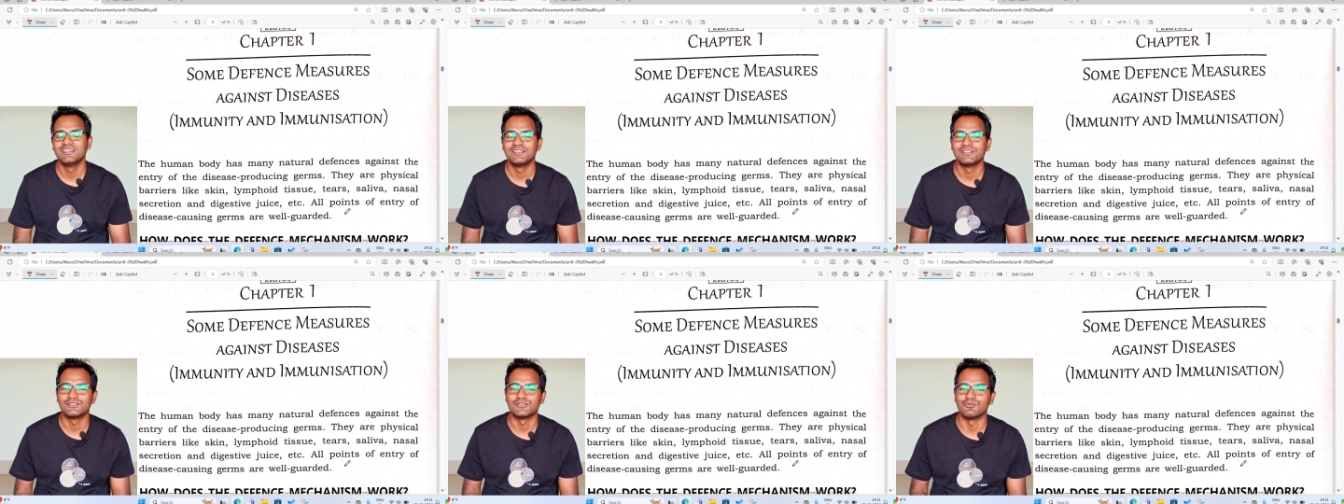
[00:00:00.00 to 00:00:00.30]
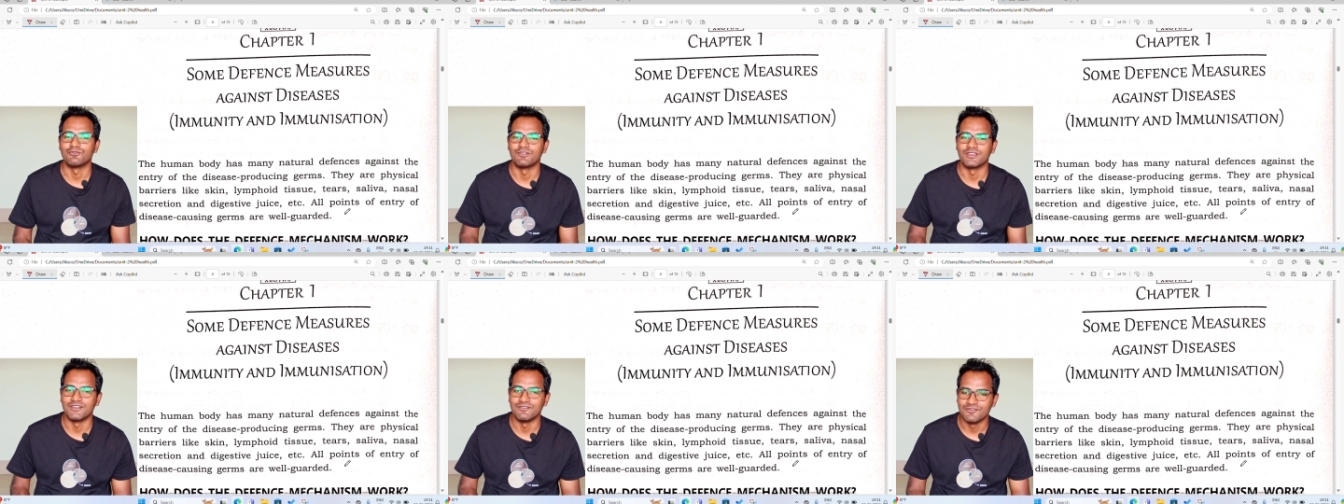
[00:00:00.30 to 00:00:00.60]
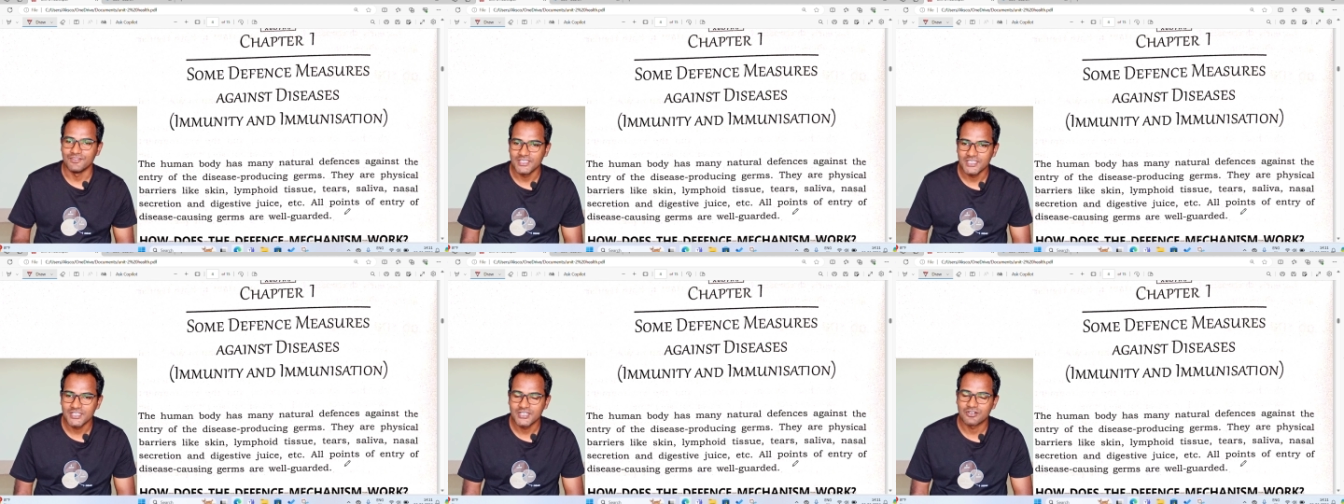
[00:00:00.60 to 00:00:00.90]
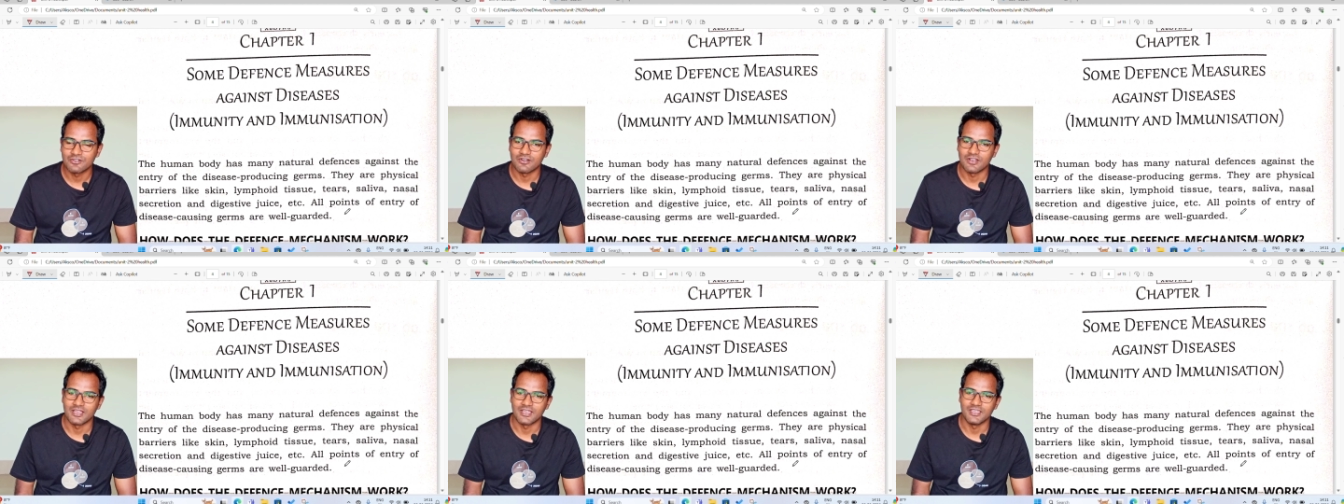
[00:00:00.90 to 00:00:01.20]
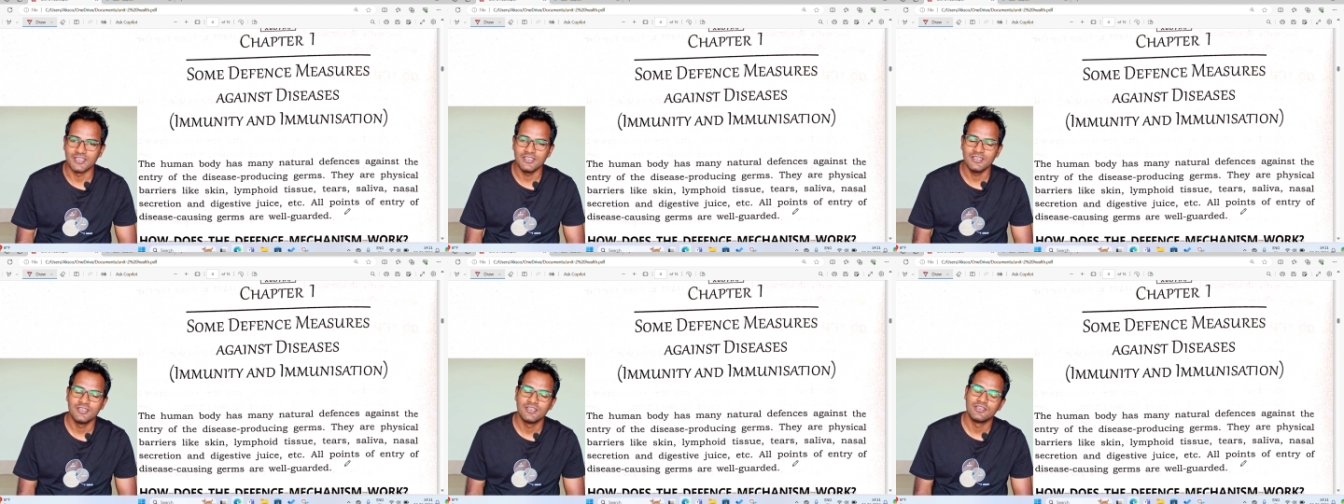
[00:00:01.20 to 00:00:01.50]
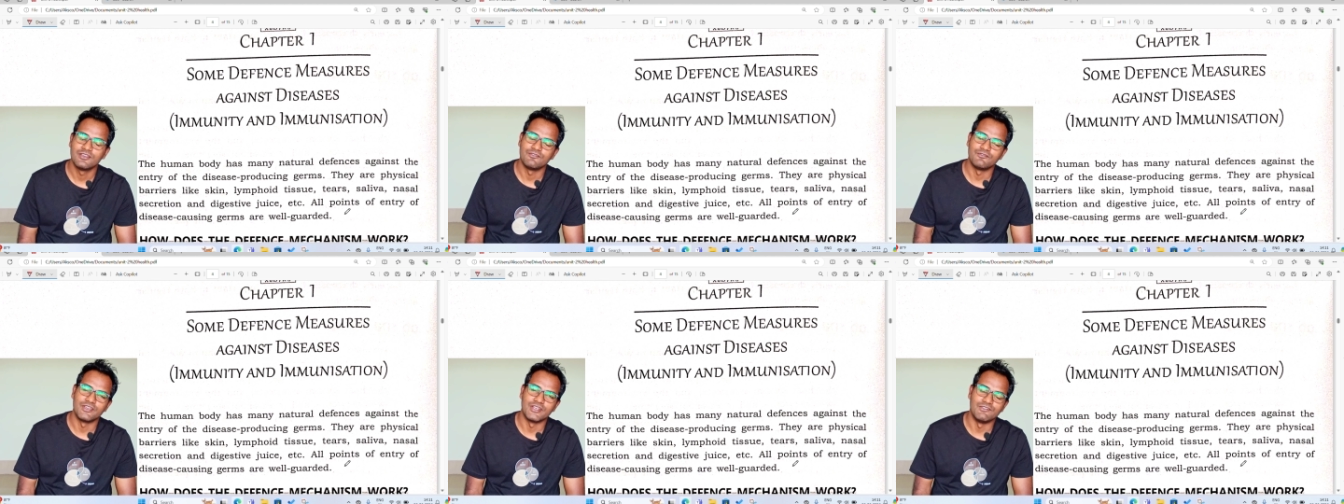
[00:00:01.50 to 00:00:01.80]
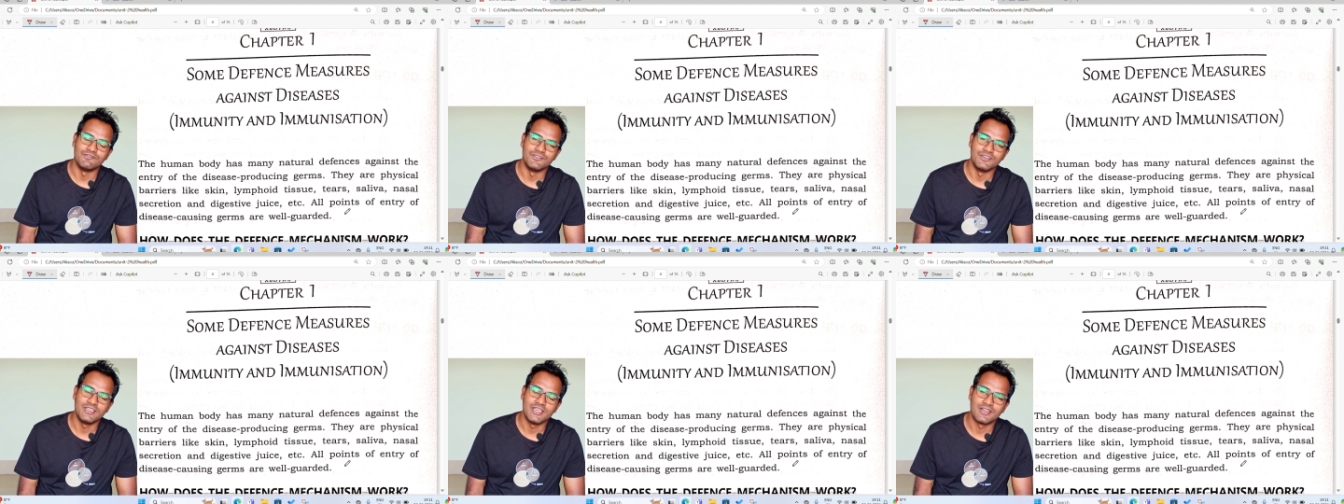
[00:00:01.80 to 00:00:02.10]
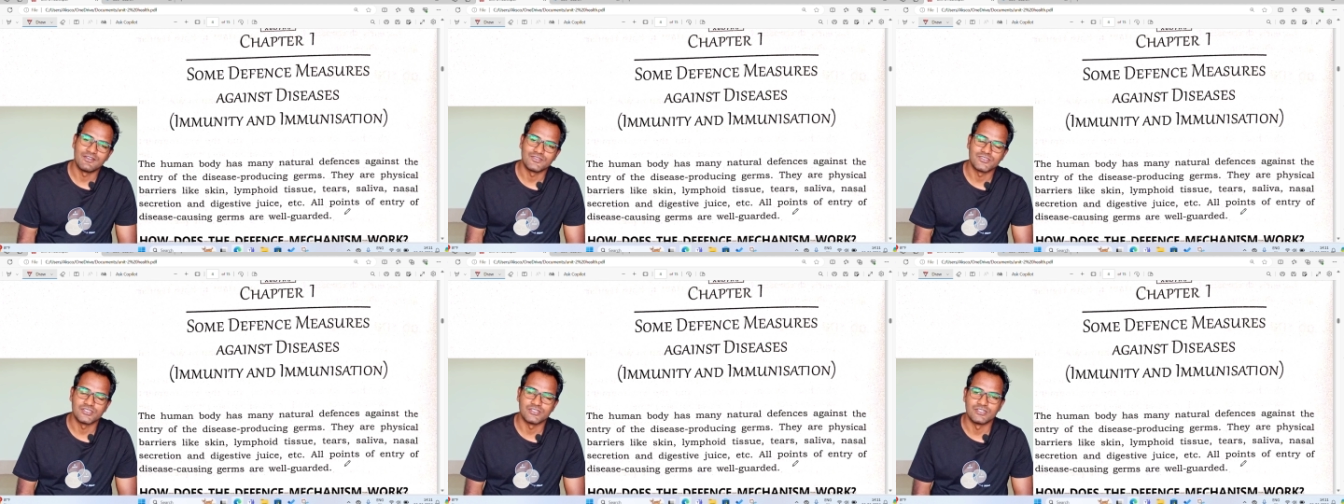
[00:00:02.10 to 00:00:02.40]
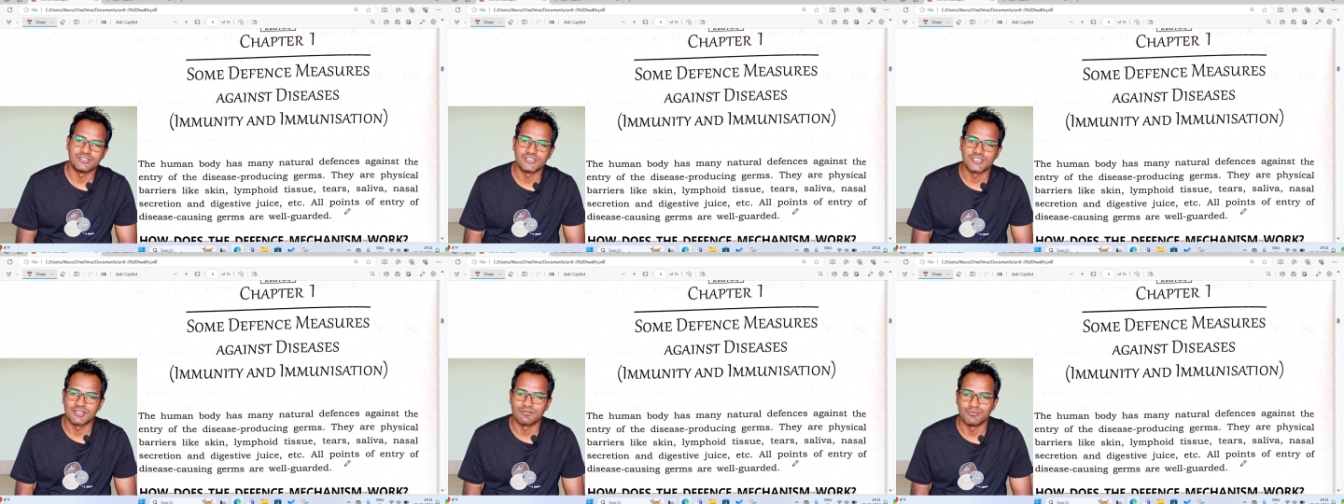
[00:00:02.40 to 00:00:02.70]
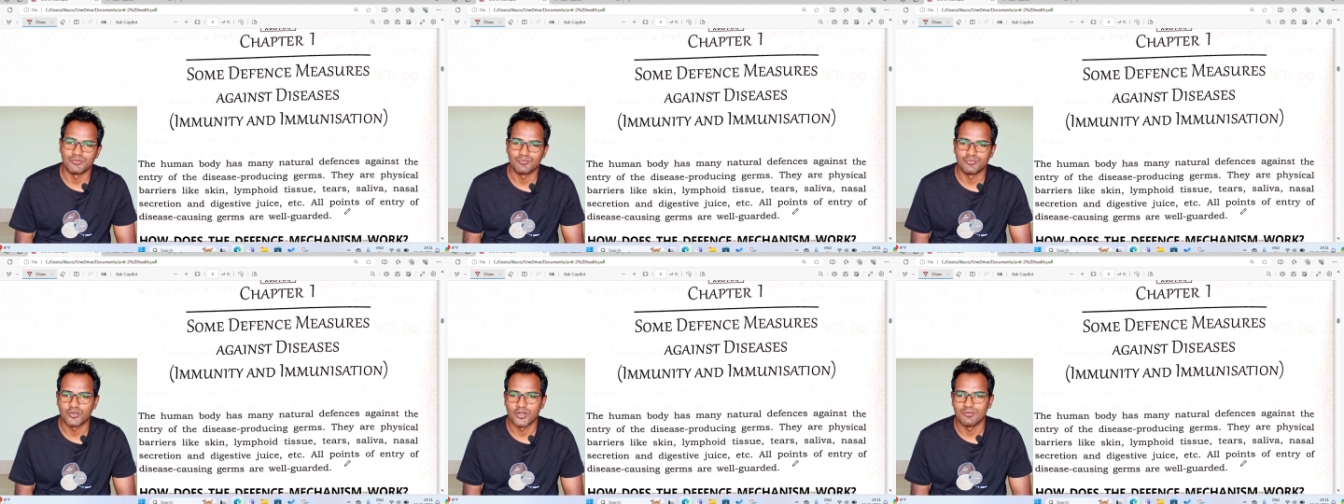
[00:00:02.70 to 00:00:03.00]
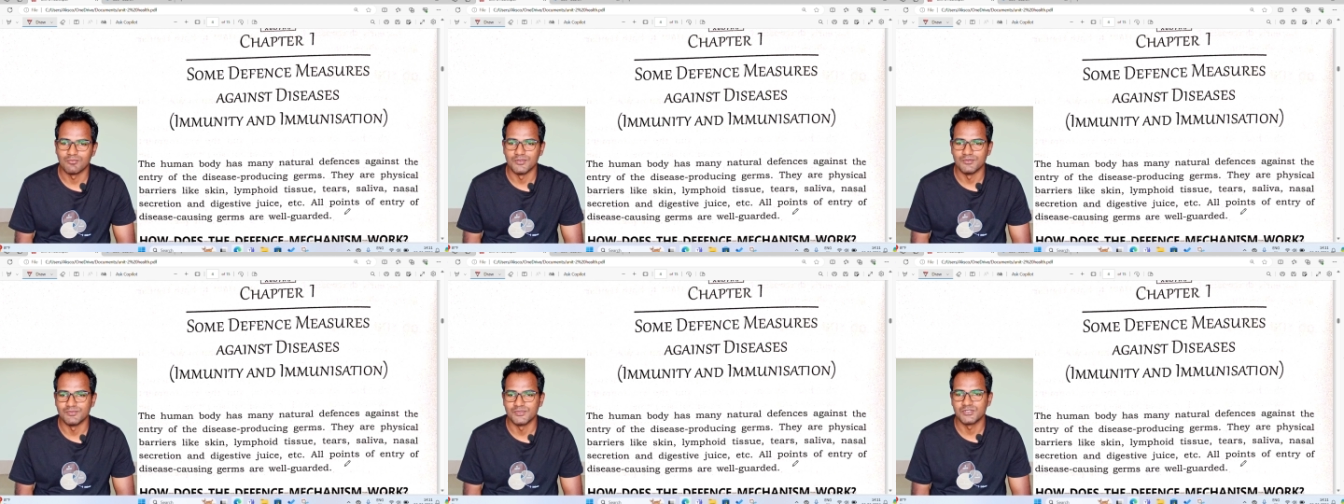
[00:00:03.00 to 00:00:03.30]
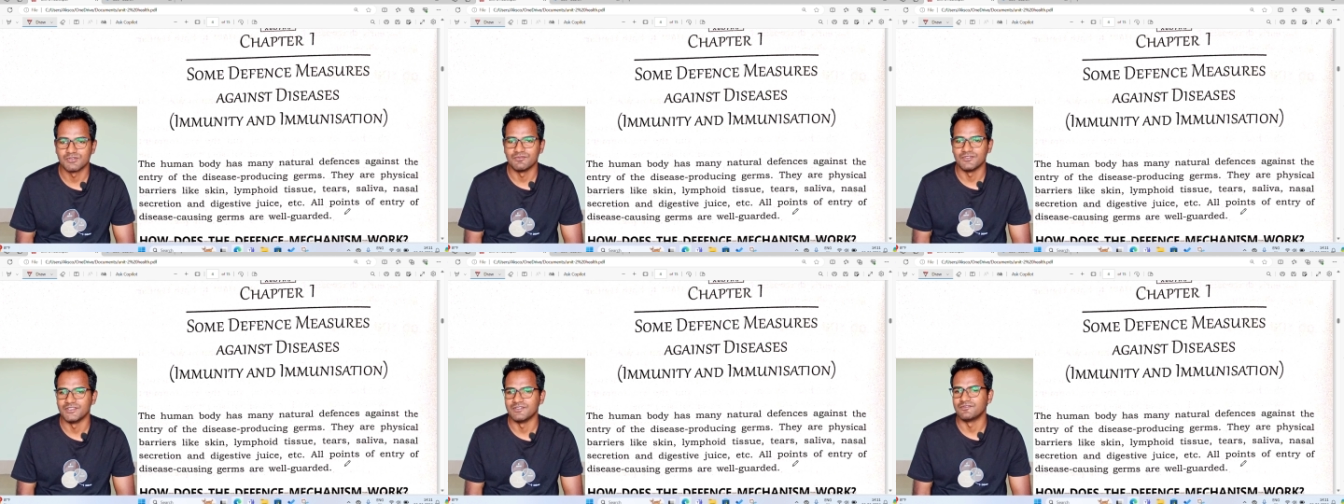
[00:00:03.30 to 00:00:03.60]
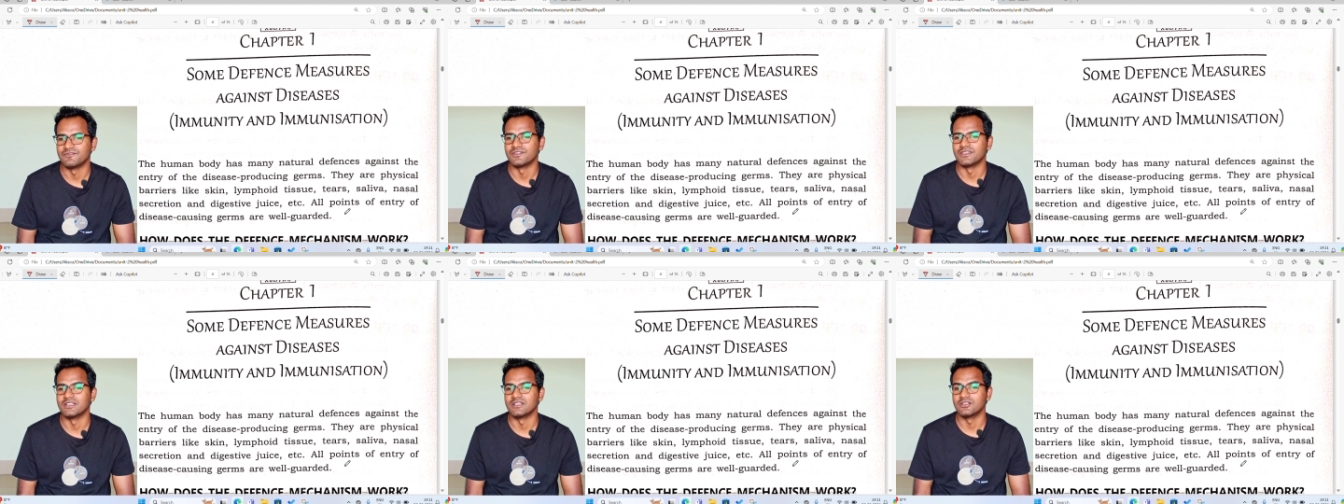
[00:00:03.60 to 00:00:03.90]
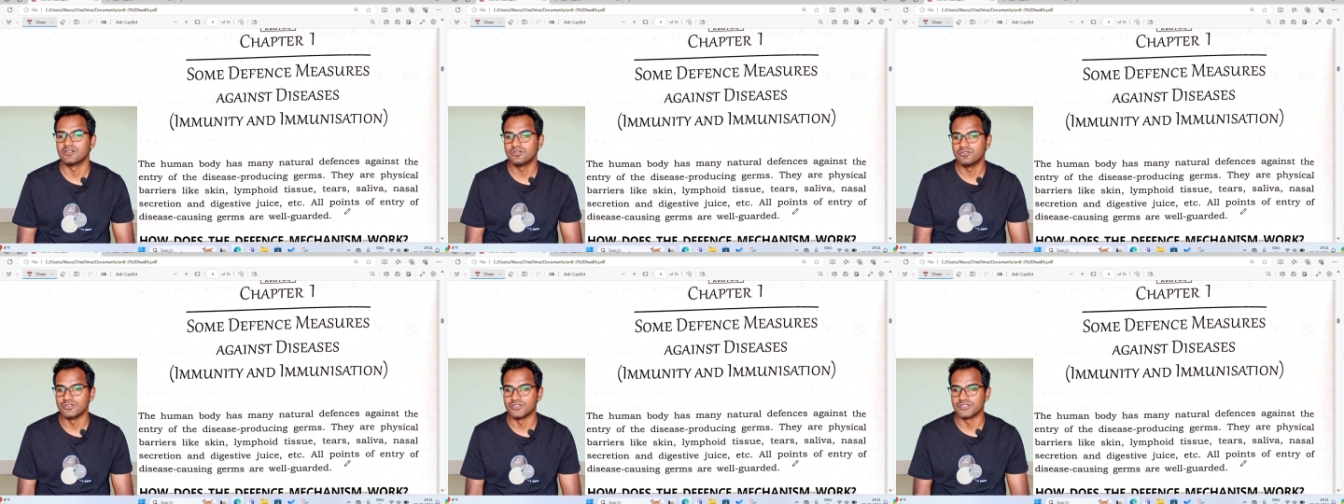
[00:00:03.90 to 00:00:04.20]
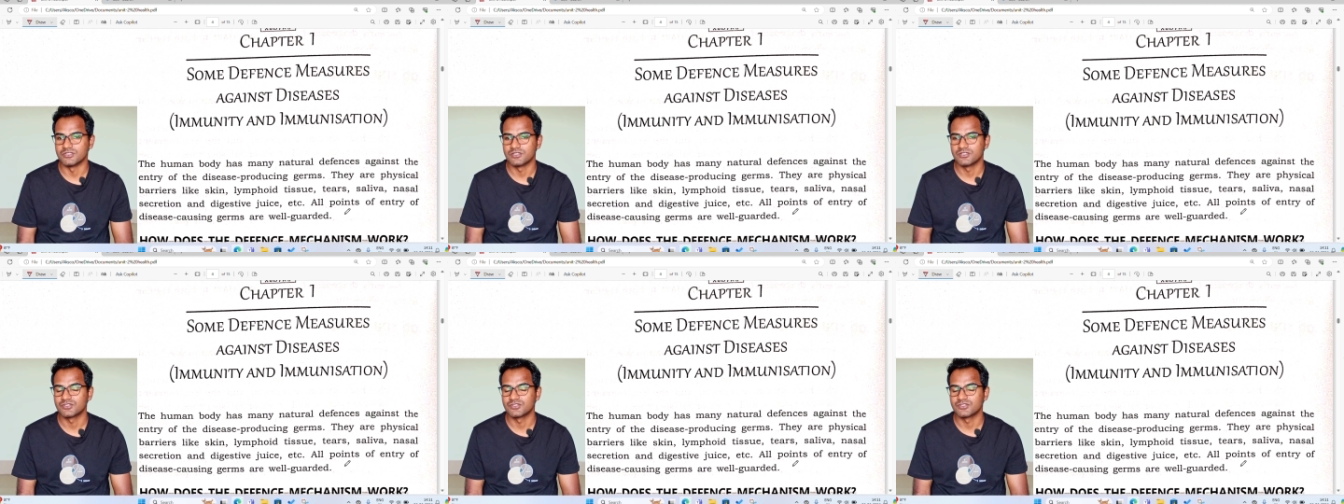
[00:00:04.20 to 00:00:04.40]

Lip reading: So when we cry, when we have certain type of problems, we feel good.